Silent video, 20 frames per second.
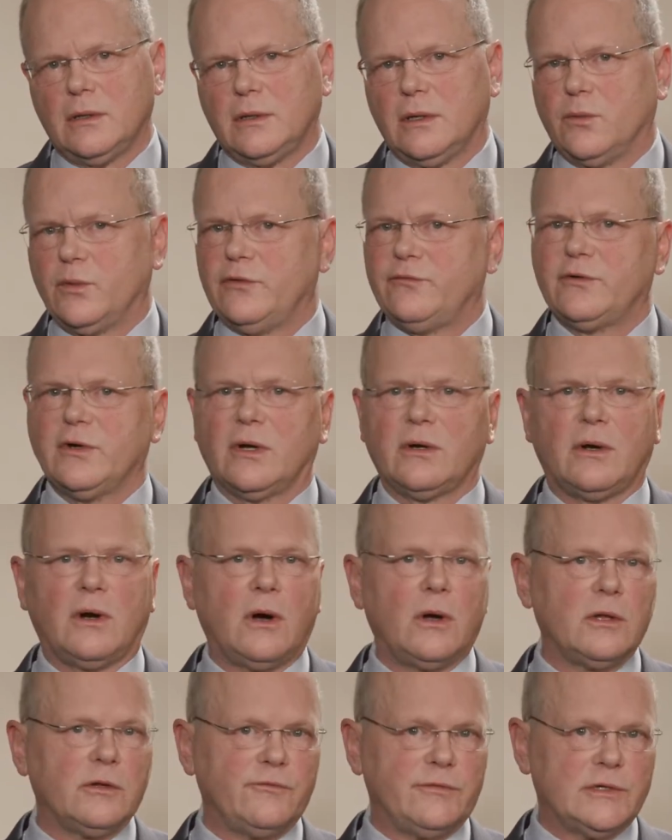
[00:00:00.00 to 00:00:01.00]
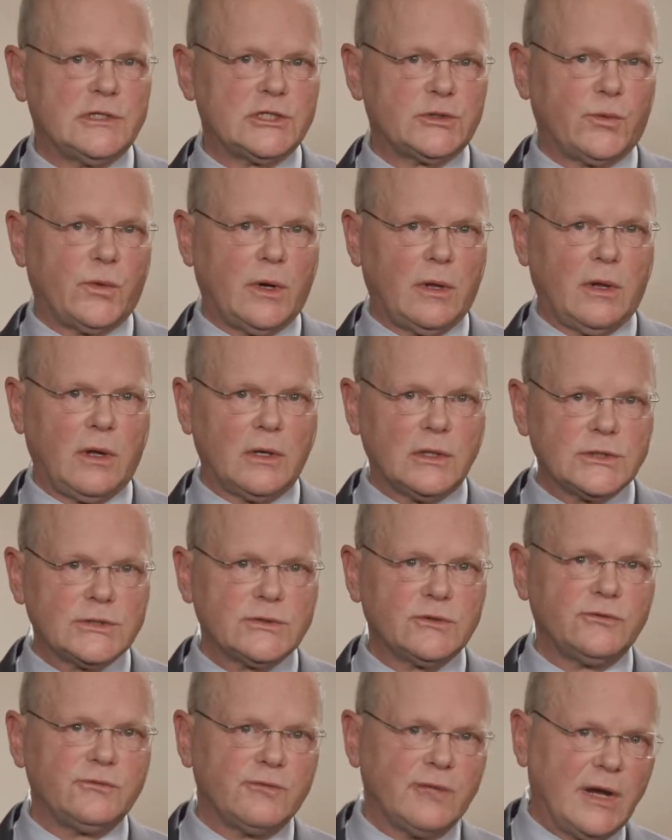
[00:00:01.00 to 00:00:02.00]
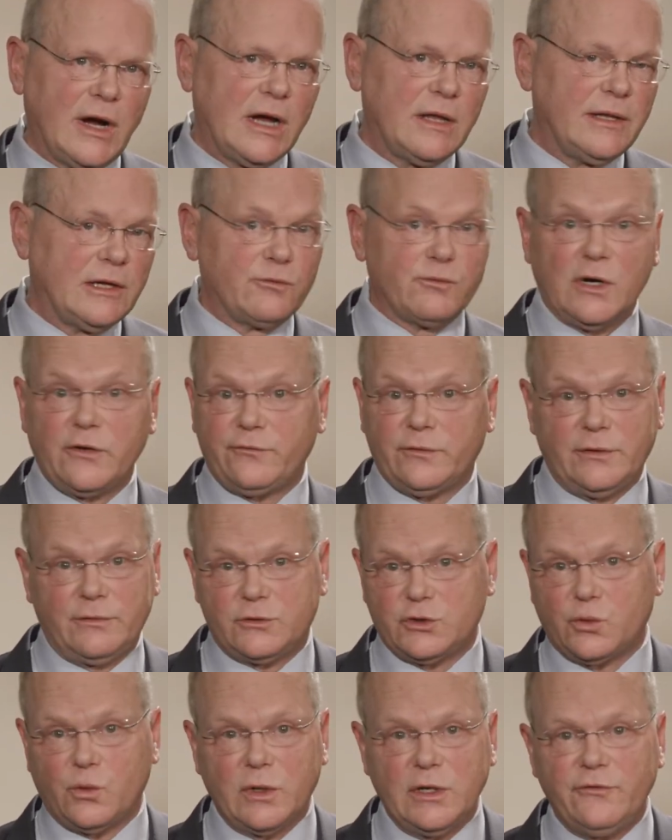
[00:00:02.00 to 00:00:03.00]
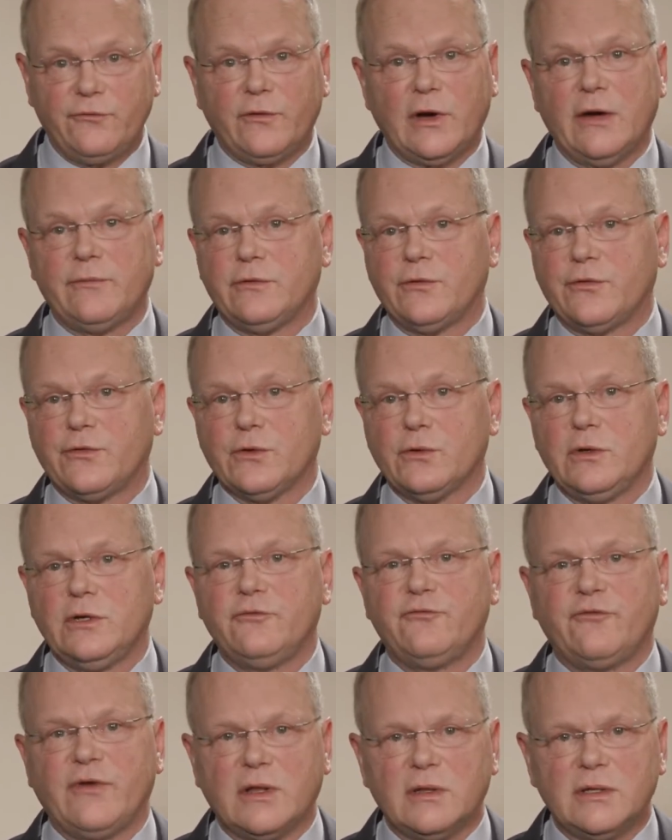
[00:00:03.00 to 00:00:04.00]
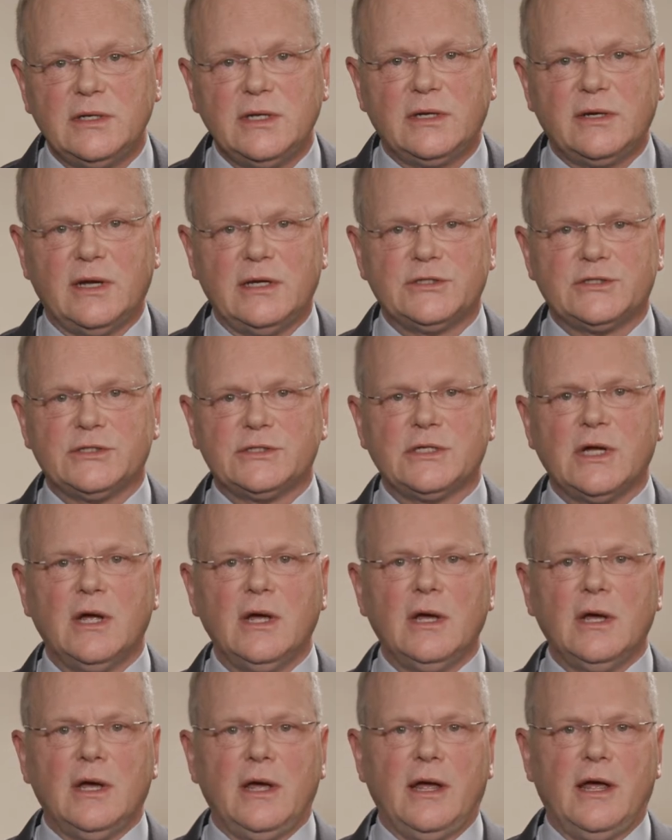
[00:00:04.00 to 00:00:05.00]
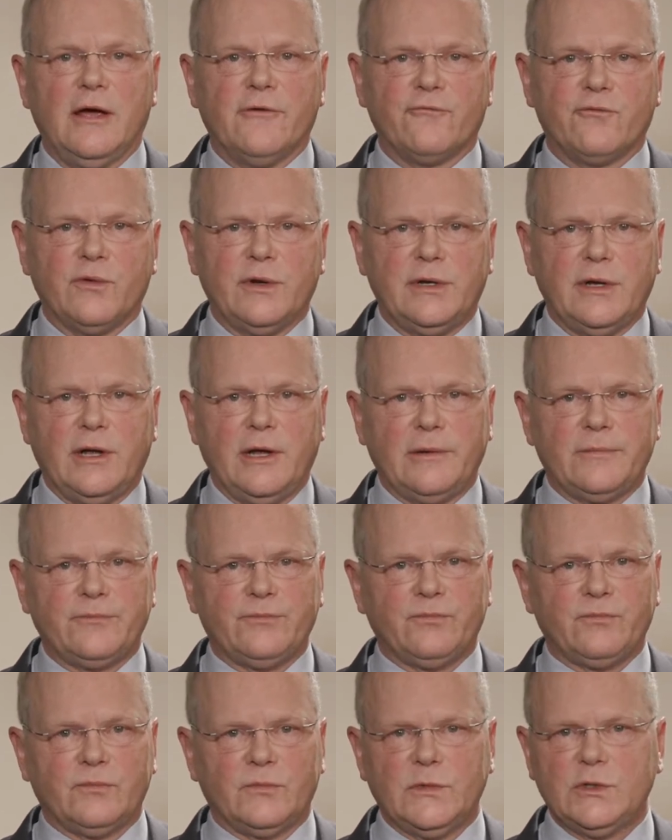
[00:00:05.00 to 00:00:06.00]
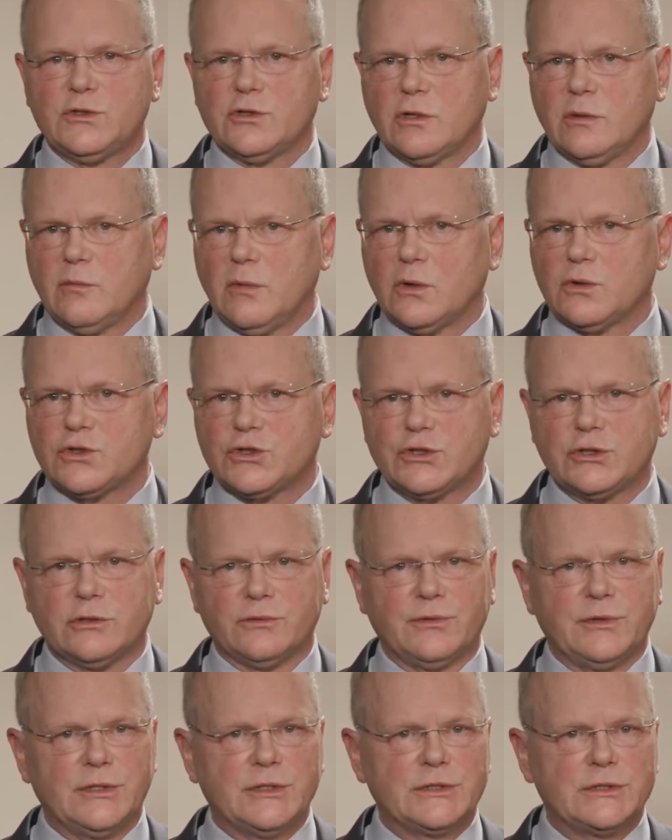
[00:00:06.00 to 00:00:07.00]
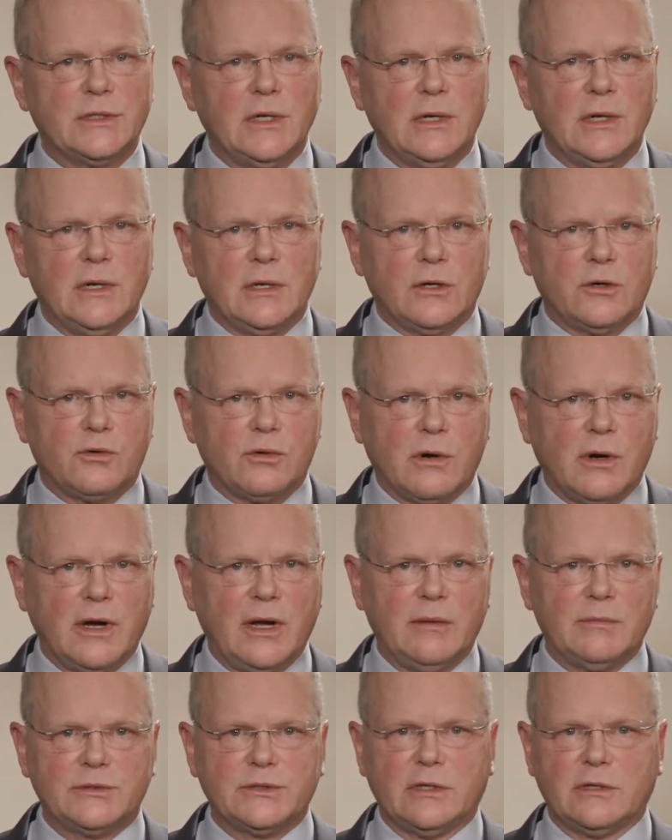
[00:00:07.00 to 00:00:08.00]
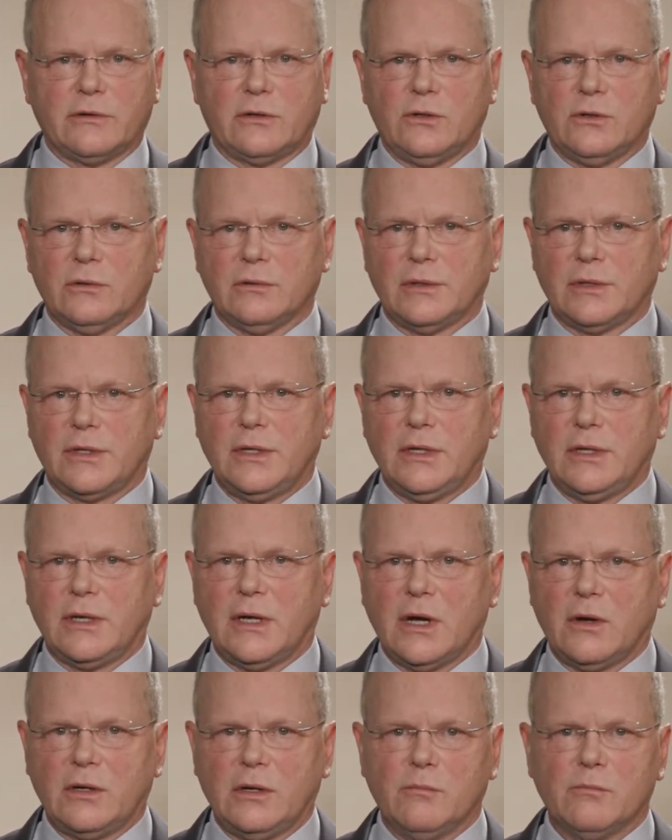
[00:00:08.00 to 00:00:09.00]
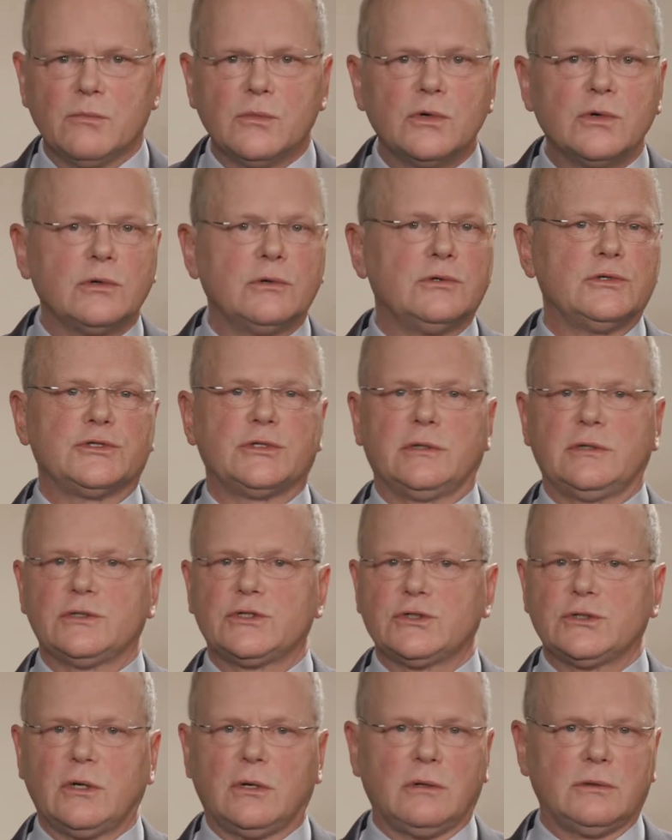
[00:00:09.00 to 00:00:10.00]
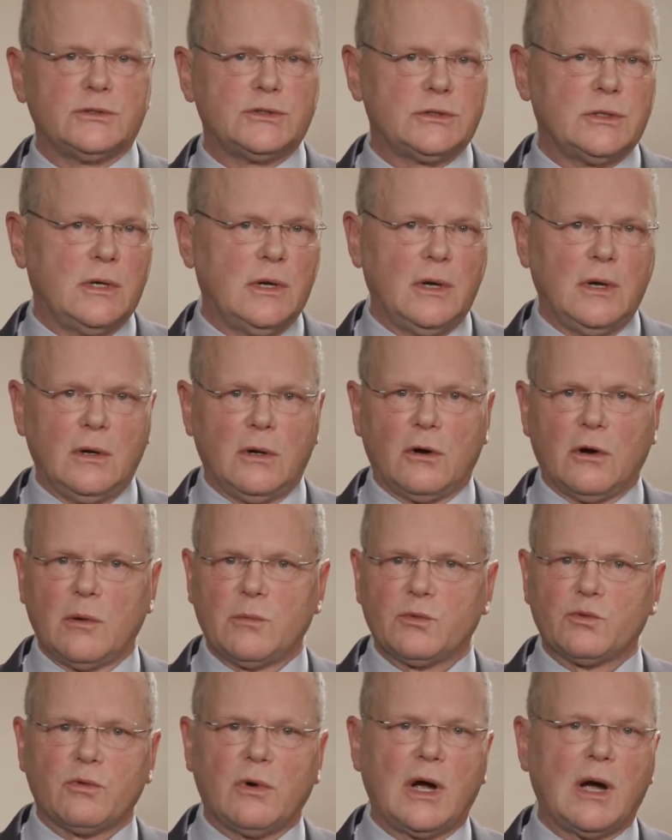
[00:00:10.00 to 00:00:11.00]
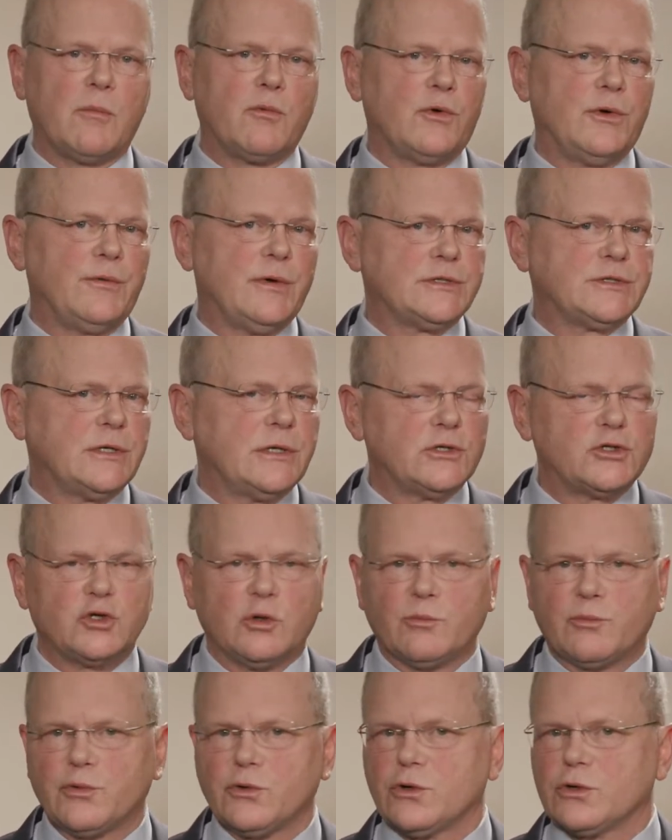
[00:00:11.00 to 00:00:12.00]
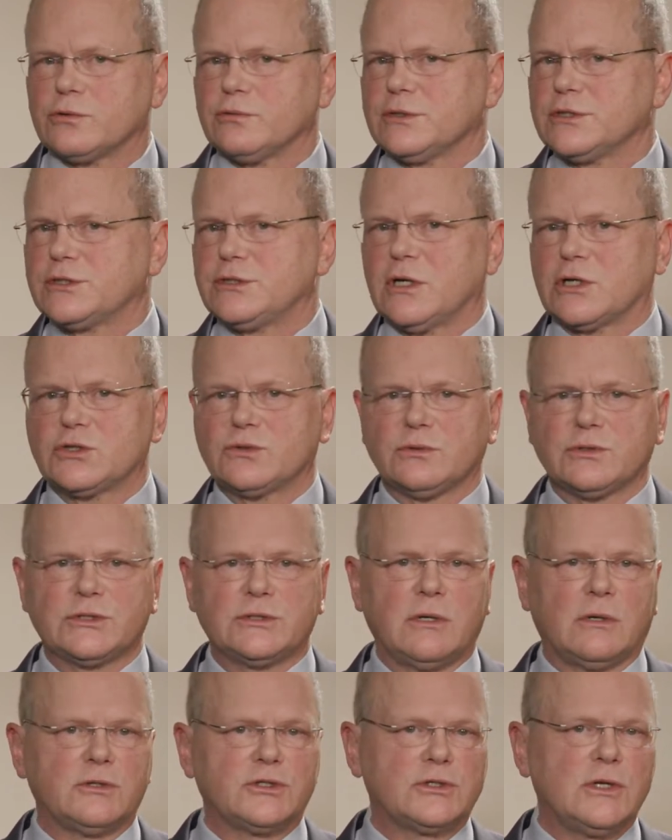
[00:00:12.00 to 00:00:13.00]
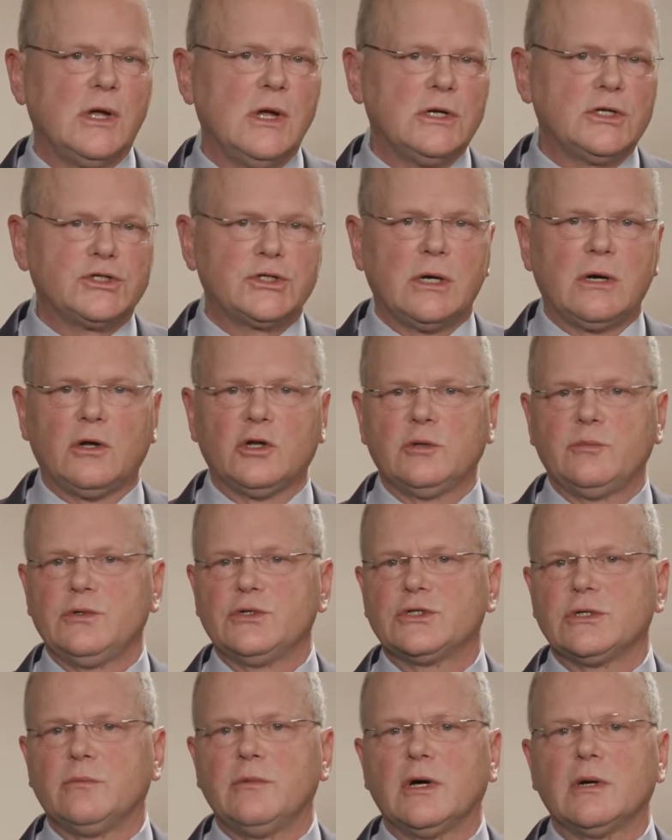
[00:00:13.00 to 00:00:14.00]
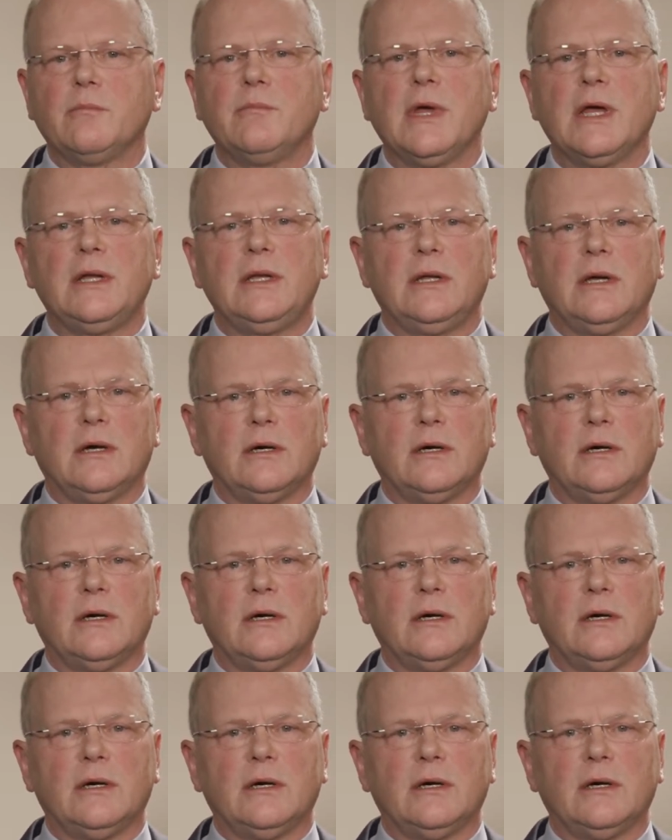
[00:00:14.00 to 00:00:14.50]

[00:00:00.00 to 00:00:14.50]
Now, we've done all of this while also filing roughly 25 to 30 felony cases every day. These are the most serious crimes that occur in King County: murders and assaults, armed robbery, residential burglary, sexual assaults, child abuse, among many